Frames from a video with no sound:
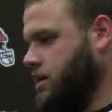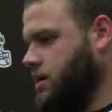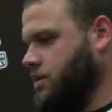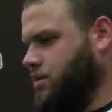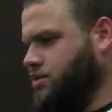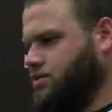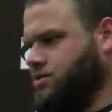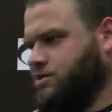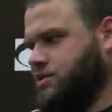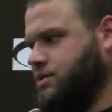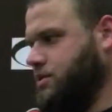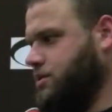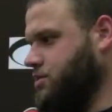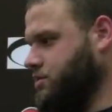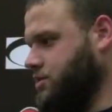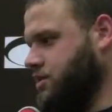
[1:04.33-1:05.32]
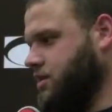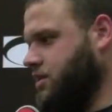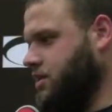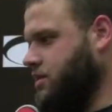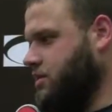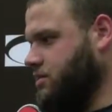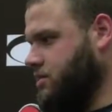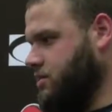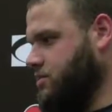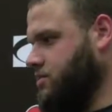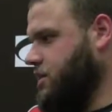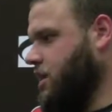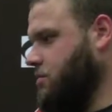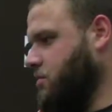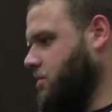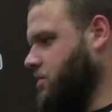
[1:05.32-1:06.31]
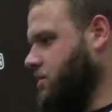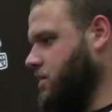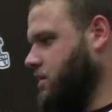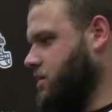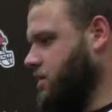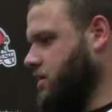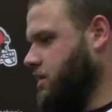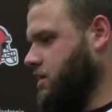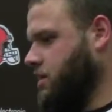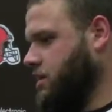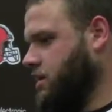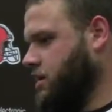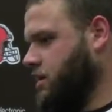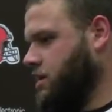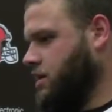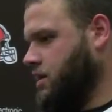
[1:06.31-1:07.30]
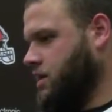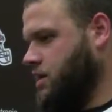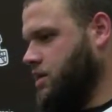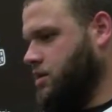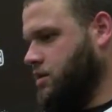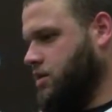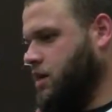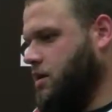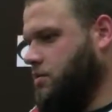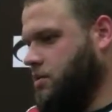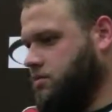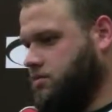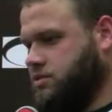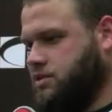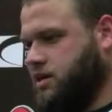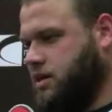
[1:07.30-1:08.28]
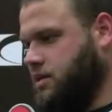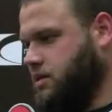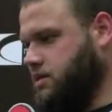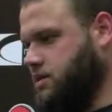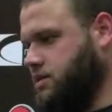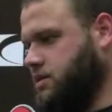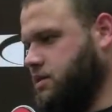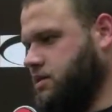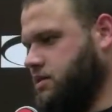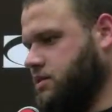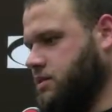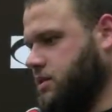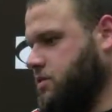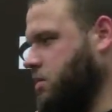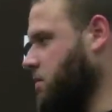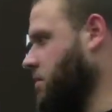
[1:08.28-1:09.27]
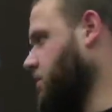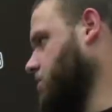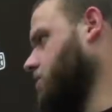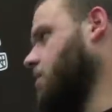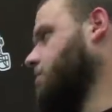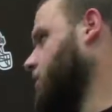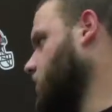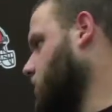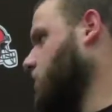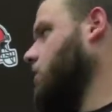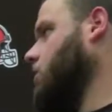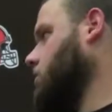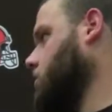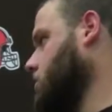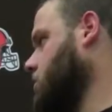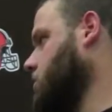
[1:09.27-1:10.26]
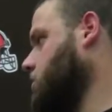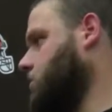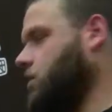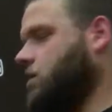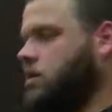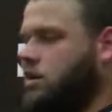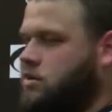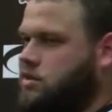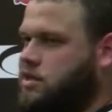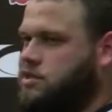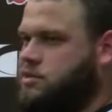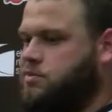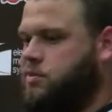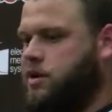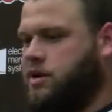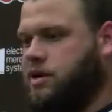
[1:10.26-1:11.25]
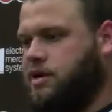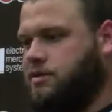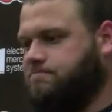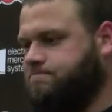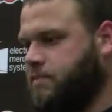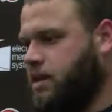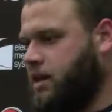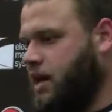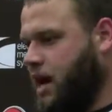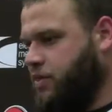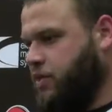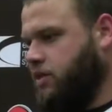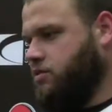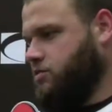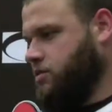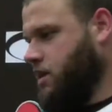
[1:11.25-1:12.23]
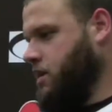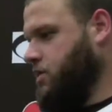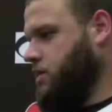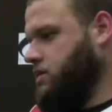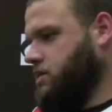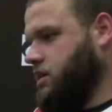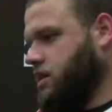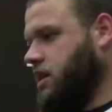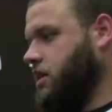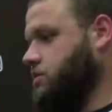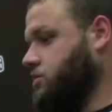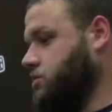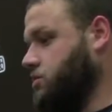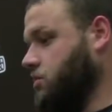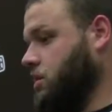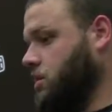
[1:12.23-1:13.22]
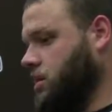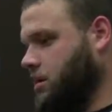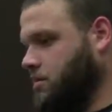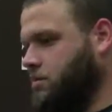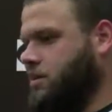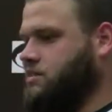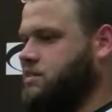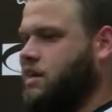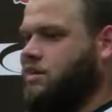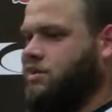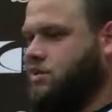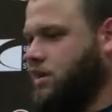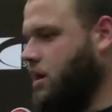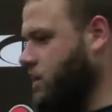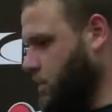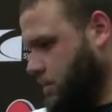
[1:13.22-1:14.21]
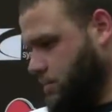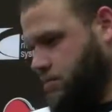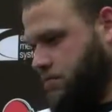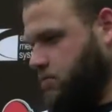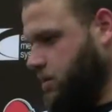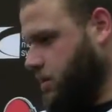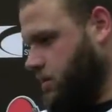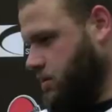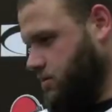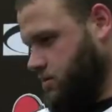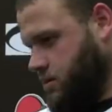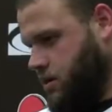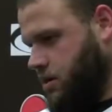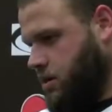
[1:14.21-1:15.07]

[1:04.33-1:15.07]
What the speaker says: You know, there's good guards. You know, Zach Martin, I think, you know, a lot of people say is the cream of the crop at guard regardless. But I think there's a lot of things that guys do well. Like, me and Zeitler are kind of different players.